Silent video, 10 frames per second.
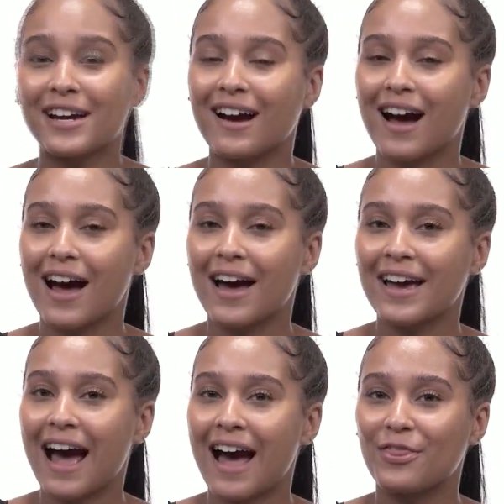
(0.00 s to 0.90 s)
a
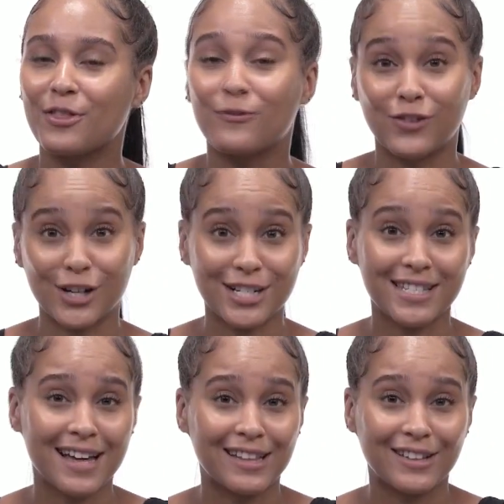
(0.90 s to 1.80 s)
guy, the first
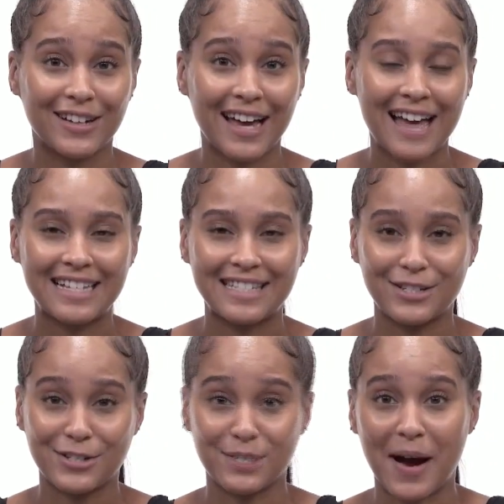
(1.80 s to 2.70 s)
thing I look at is
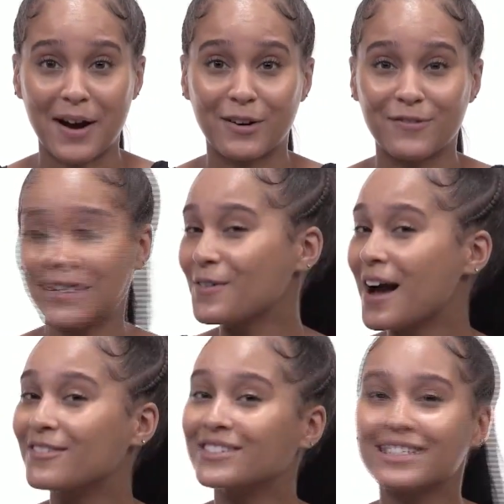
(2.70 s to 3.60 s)
their smile. If they don't
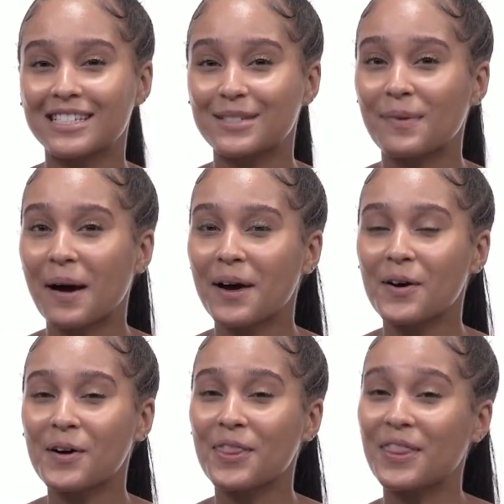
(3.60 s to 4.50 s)
have a good
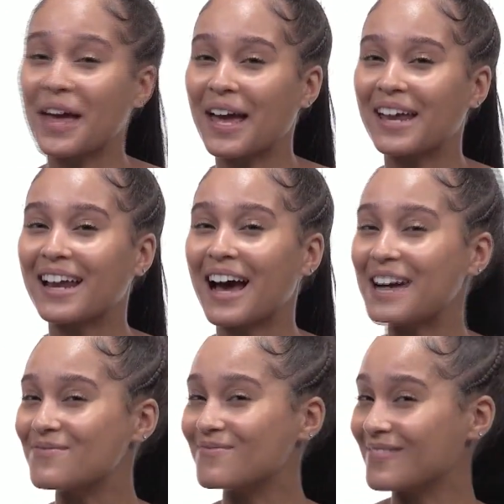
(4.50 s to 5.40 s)
smile, then
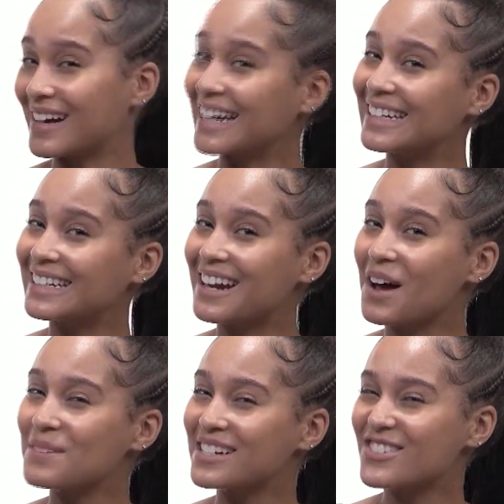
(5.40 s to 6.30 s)
I might
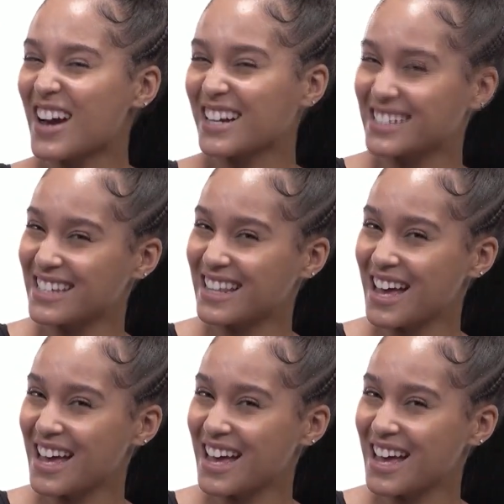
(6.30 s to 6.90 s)
not be attracted to